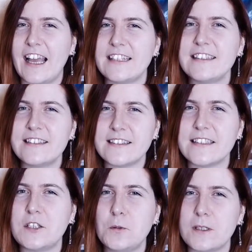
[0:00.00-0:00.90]
And this
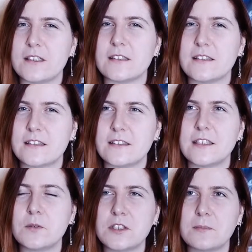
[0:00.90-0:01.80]

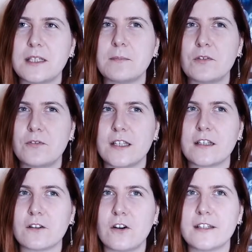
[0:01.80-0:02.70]
series made me think
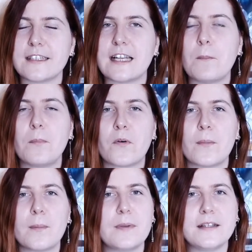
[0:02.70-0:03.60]
a lot, and I'm
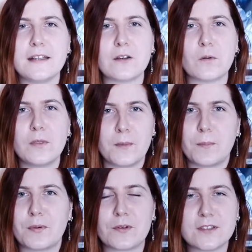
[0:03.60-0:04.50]
probably the only
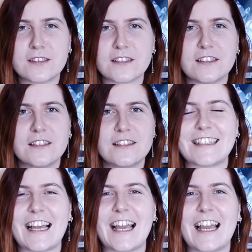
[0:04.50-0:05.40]
person
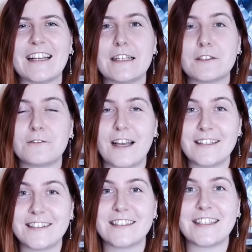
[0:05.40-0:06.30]
that is
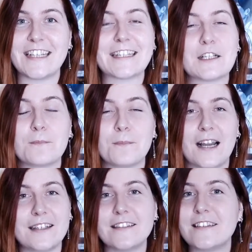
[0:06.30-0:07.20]
fascinated
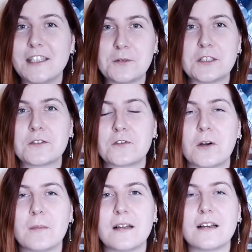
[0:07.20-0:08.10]
by this series
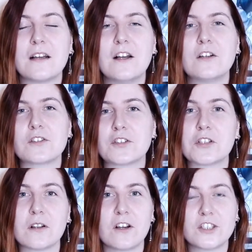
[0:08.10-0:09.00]
from a
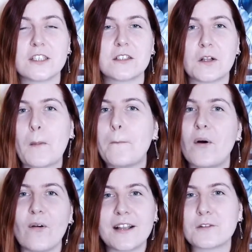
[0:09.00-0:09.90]
sociological
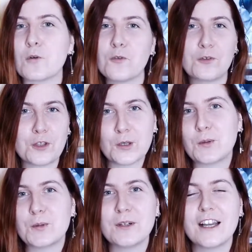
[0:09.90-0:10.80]
point of
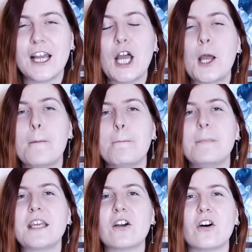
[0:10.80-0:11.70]
view,
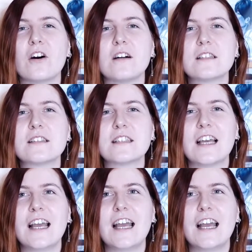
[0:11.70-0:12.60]
because
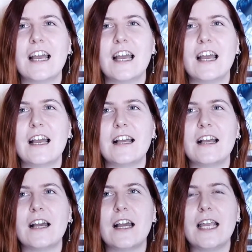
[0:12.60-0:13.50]

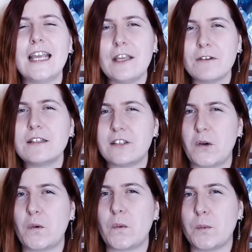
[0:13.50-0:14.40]
even
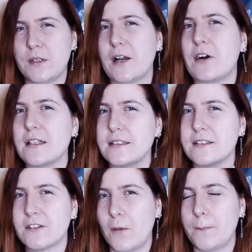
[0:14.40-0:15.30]
though there are
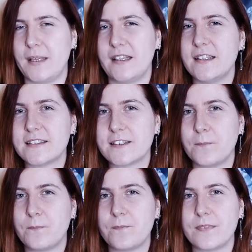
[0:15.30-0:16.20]

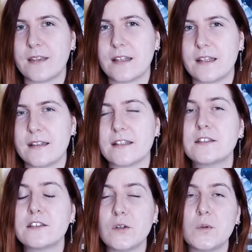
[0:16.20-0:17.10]
zombies, the
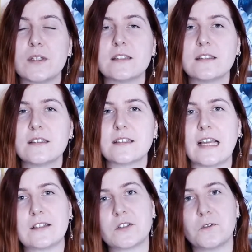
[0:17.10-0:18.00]
students
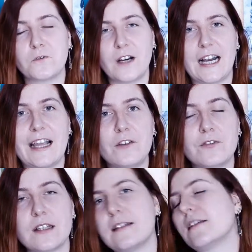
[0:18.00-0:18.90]
that
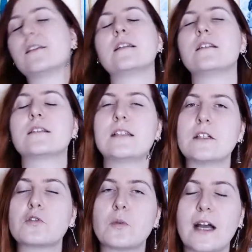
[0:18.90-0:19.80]
survived and that
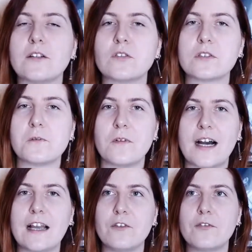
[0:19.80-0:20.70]
still try to
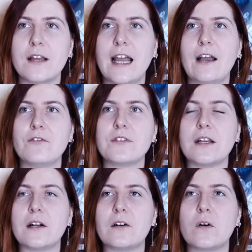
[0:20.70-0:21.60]
survive have
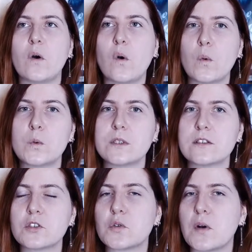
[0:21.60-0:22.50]
their
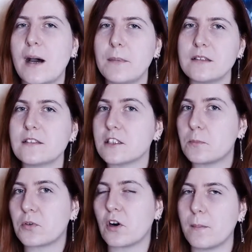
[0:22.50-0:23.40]
own troubles
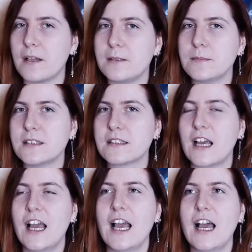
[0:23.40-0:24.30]
and problems